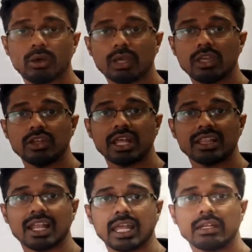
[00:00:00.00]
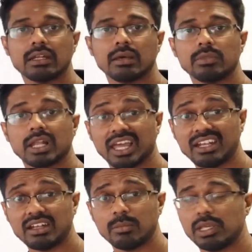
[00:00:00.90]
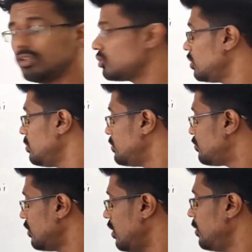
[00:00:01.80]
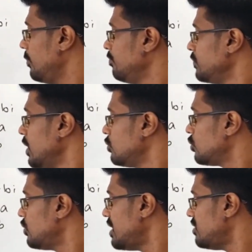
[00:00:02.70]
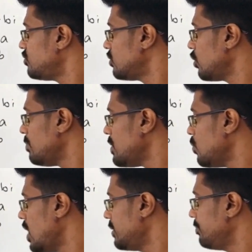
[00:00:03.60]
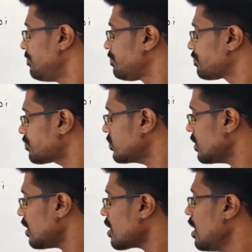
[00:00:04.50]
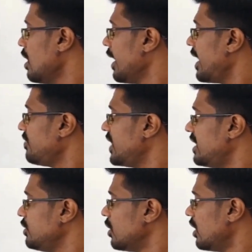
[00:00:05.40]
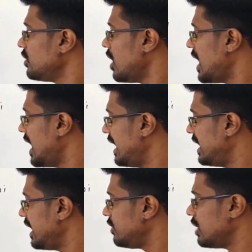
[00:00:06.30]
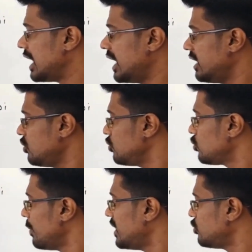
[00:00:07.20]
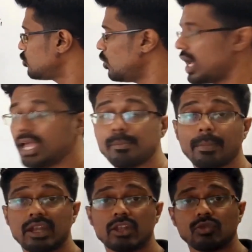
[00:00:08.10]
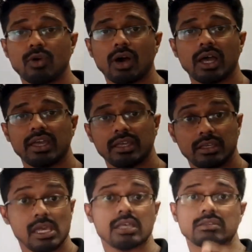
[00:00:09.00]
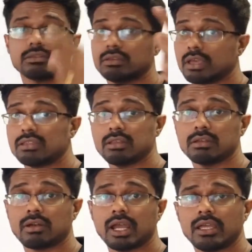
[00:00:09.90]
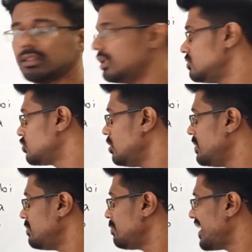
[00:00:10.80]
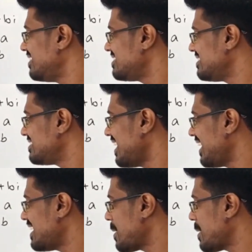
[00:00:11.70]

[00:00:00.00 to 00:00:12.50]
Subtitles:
you take the like term. The like term here is going to be 4. So that is just going to be 1. And then you got your I and your I. So minus 2i minus 4i. Yes, you guessed it right. That is going to be minus 6i.